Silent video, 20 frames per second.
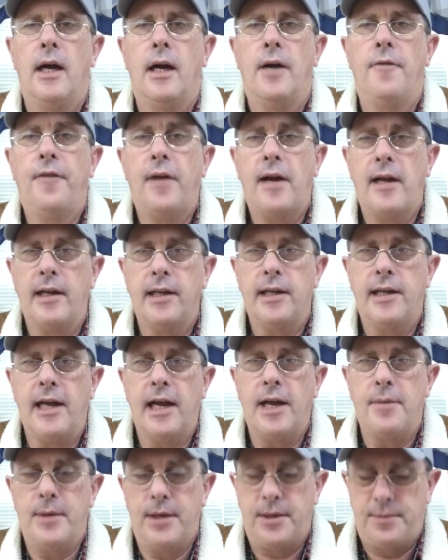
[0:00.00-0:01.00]
filing
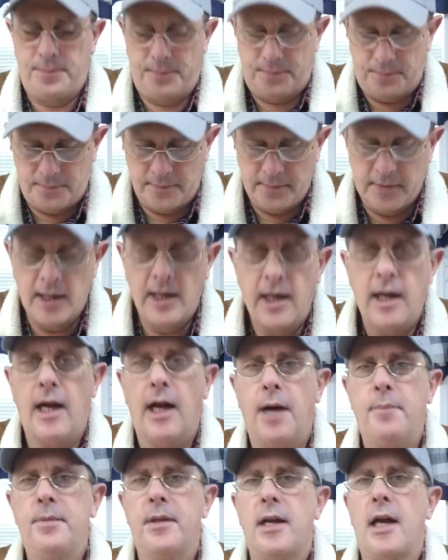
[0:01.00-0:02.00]
cabinet.
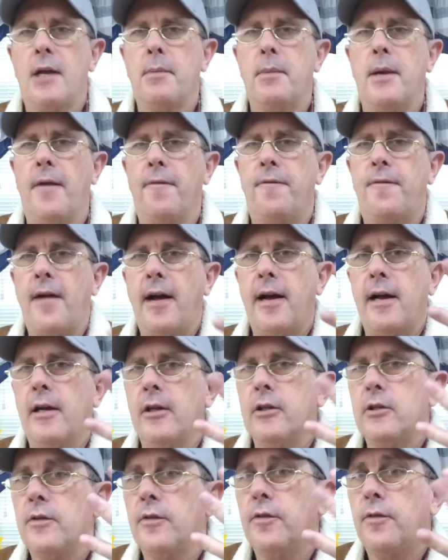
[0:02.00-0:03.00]
I'm talking about
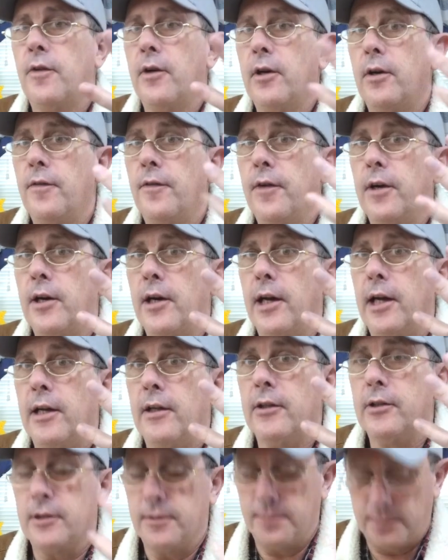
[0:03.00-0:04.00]
files for your
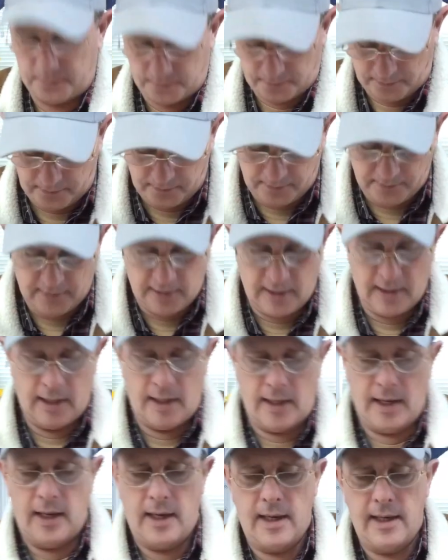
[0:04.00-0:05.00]
fingernails.
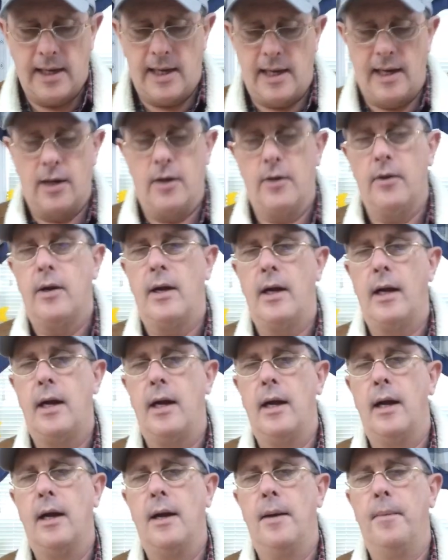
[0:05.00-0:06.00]
Now,
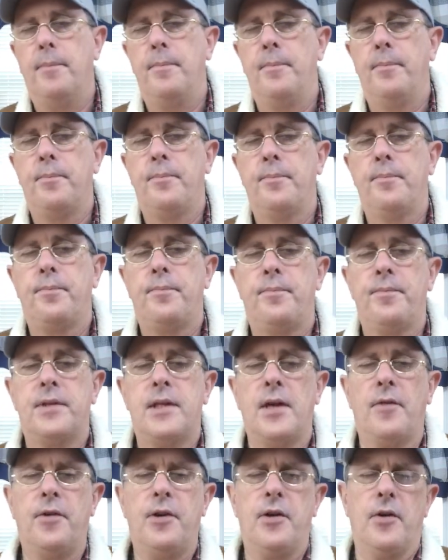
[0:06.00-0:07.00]

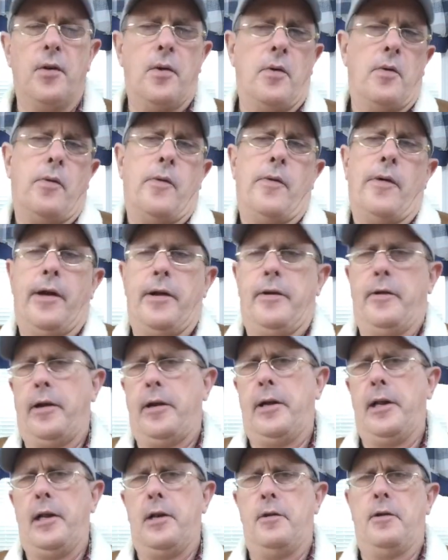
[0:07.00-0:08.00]
some of you go, why do I
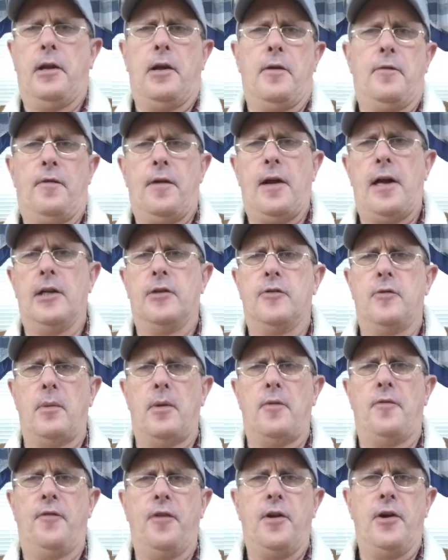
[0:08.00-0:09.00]
need to get files for my
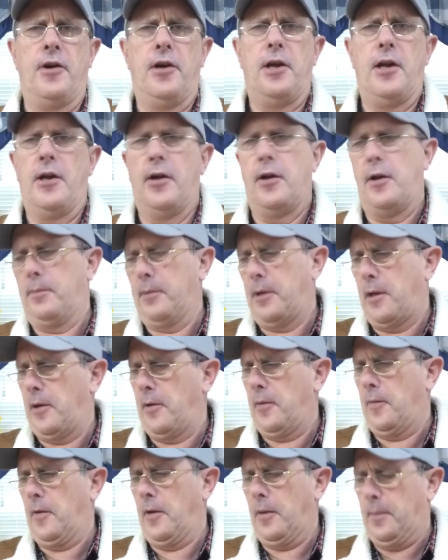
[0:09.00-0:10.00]
fingernail? I'm not
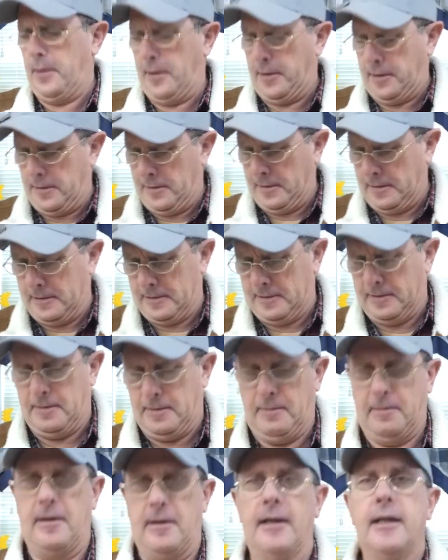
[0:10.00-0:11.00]
a woman. I'm not
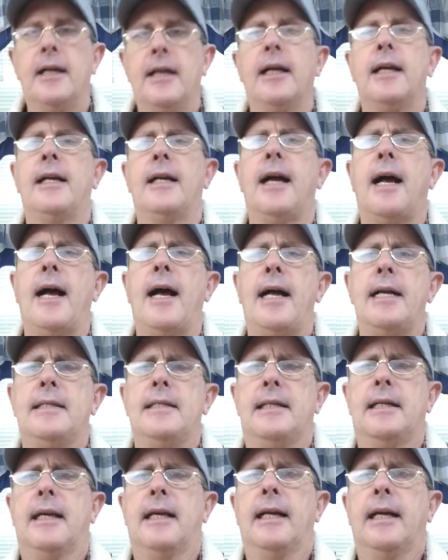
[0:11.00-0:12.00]
gonna...
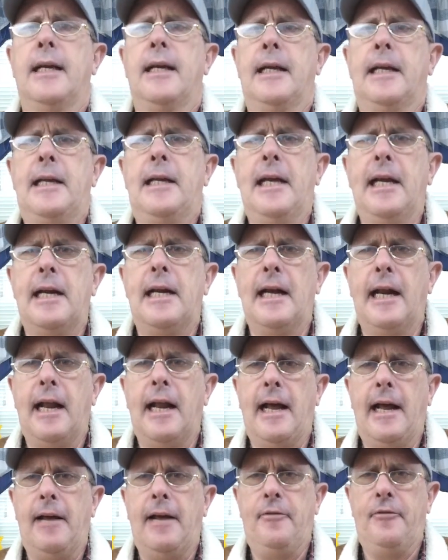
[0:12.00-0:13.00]
Guys, get a
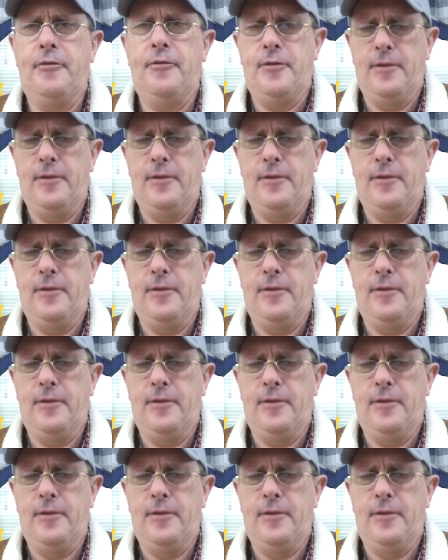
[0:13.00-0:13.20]
life.